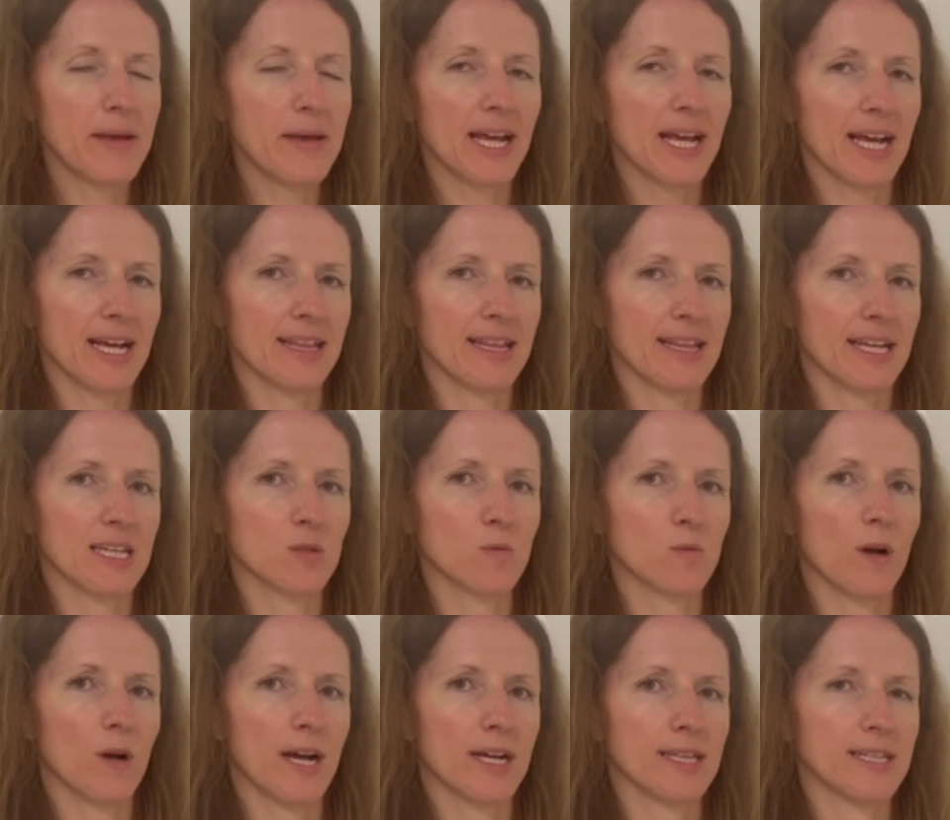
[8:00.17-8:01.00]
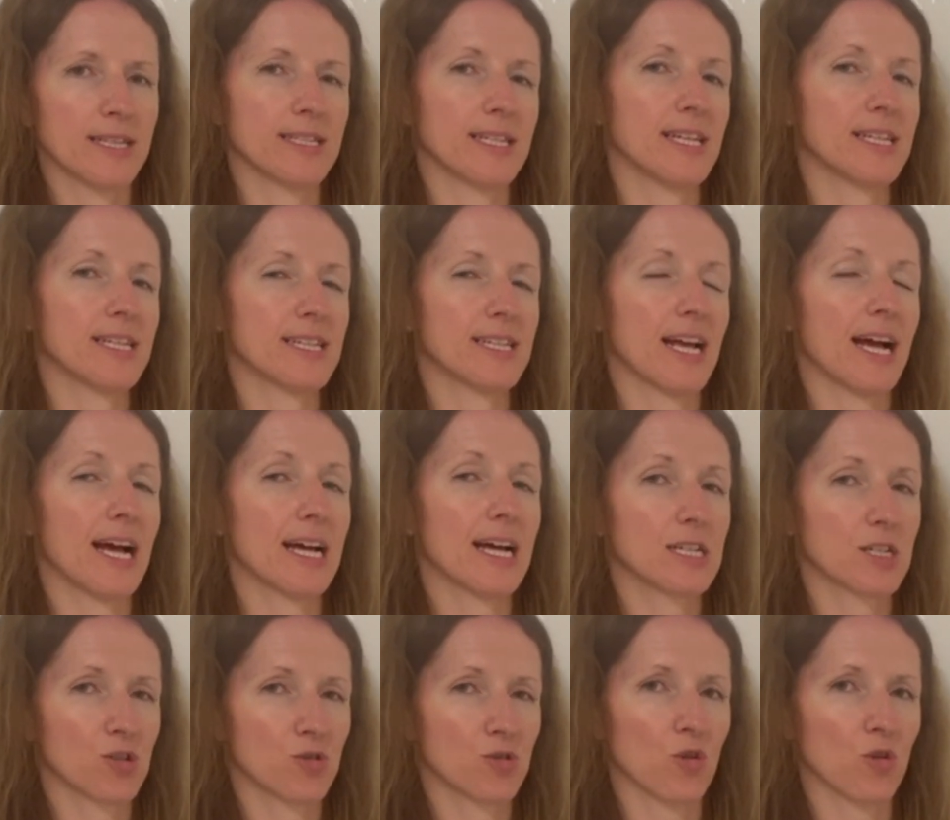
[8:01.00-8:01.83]
again that's why this isn't
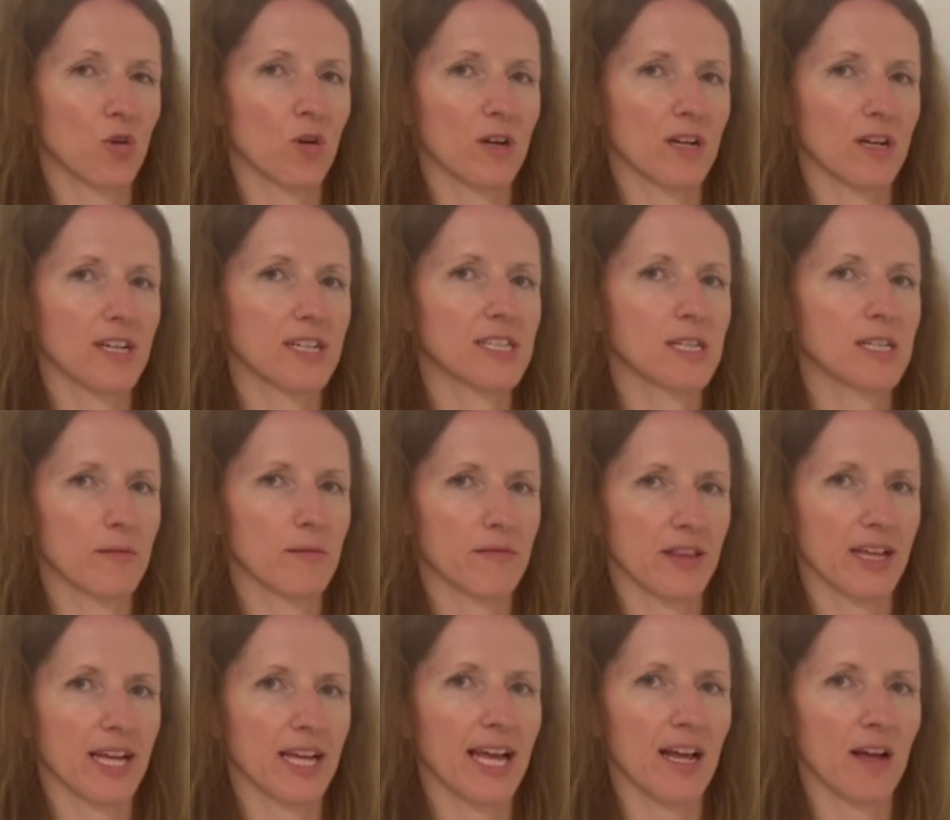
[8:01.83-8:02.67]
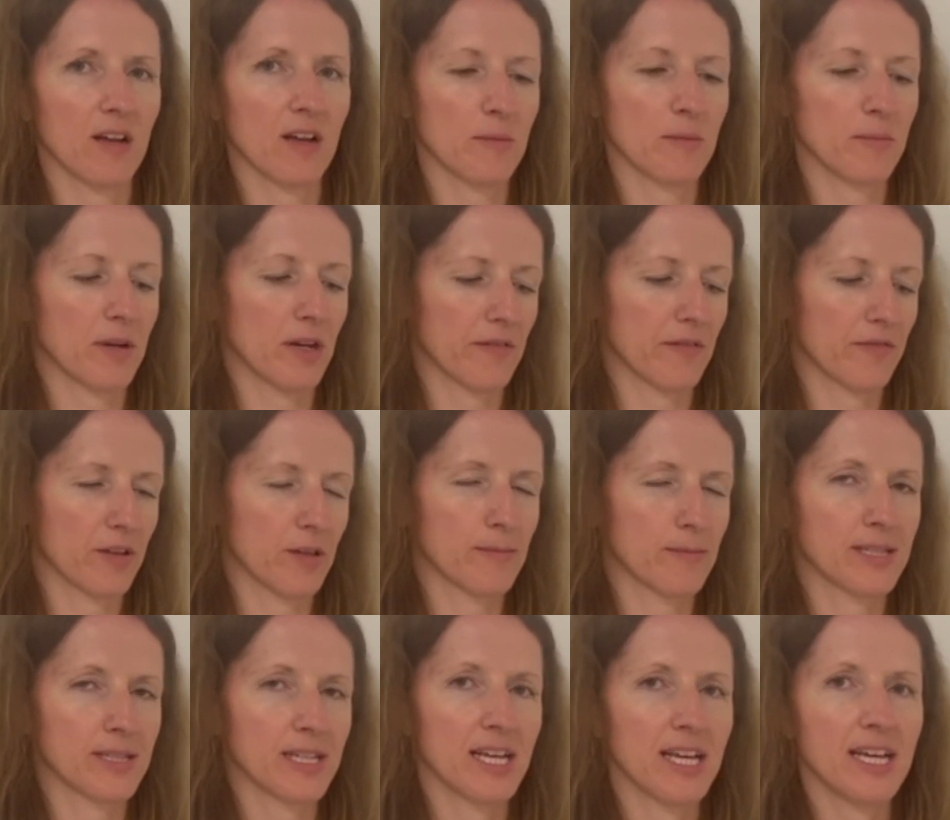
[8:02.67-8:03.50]
as strong as some of the Kayali
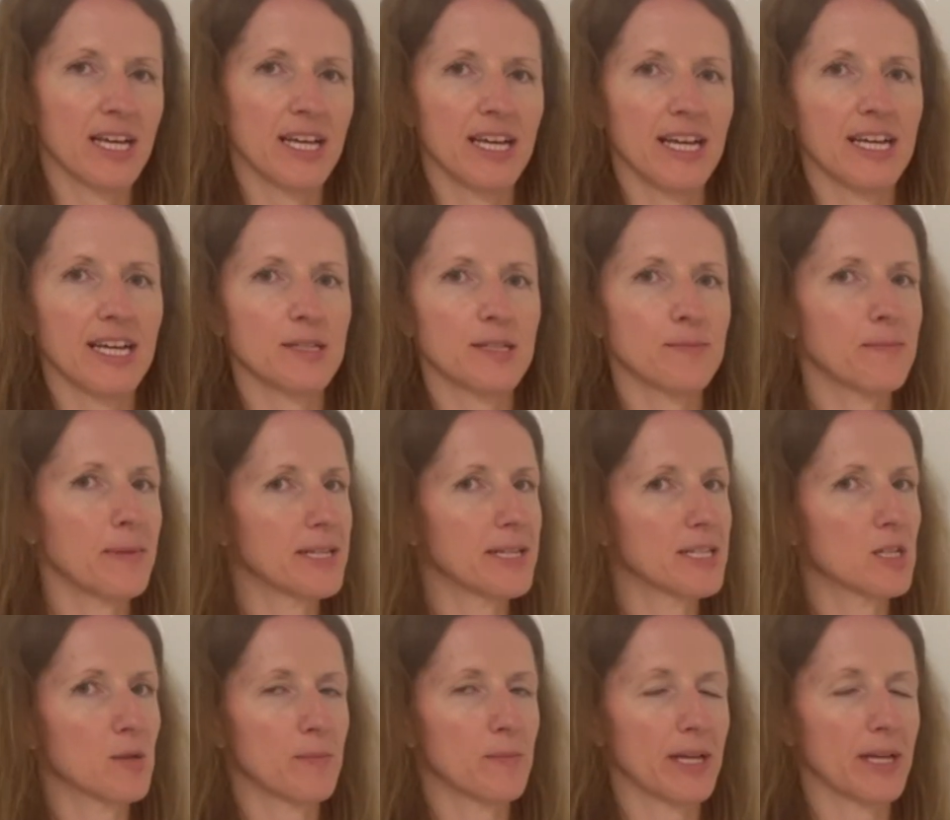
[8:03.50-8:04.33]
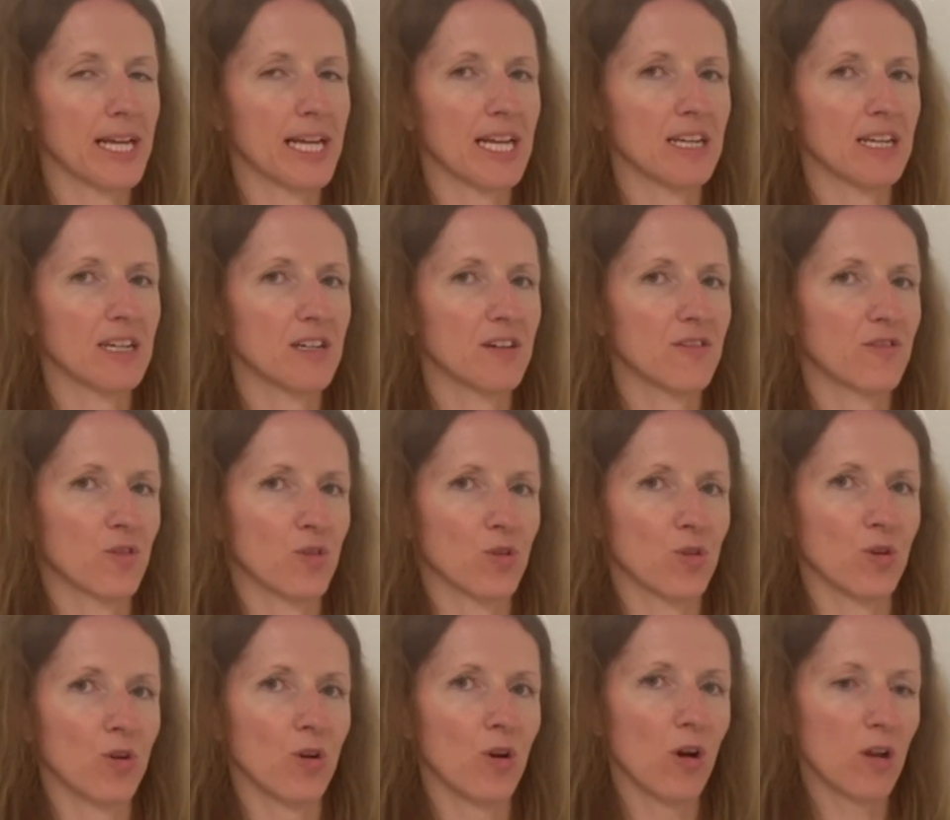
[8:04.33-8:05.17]
perfumes. It's meant to be
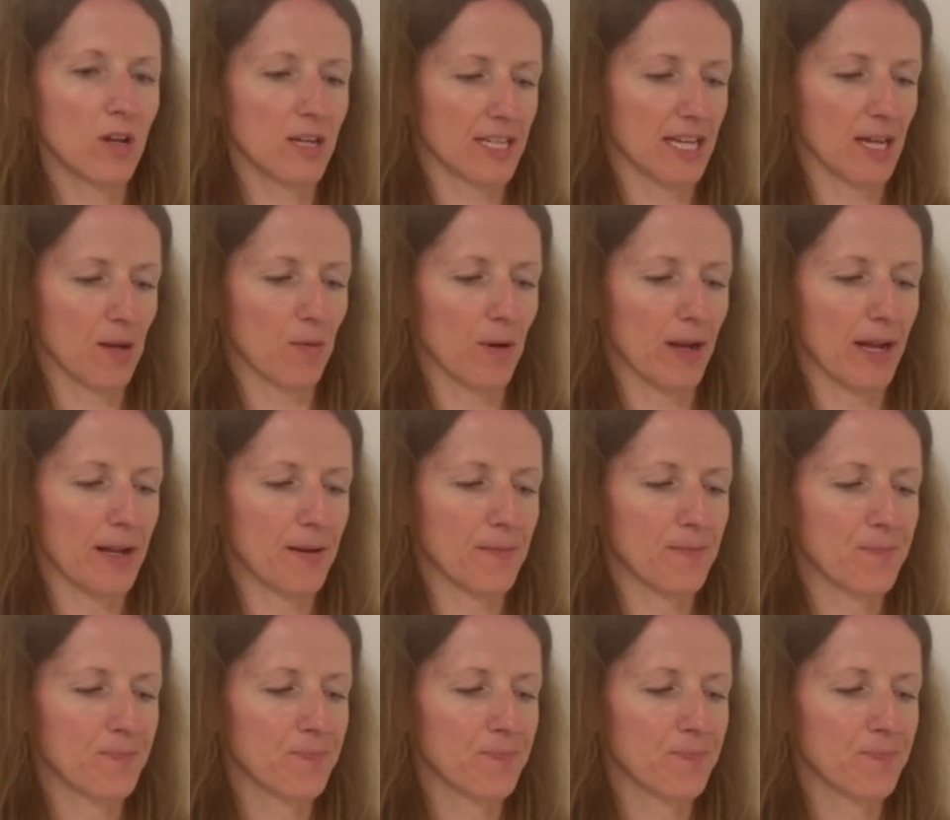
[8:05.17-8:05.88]
for holiday wear.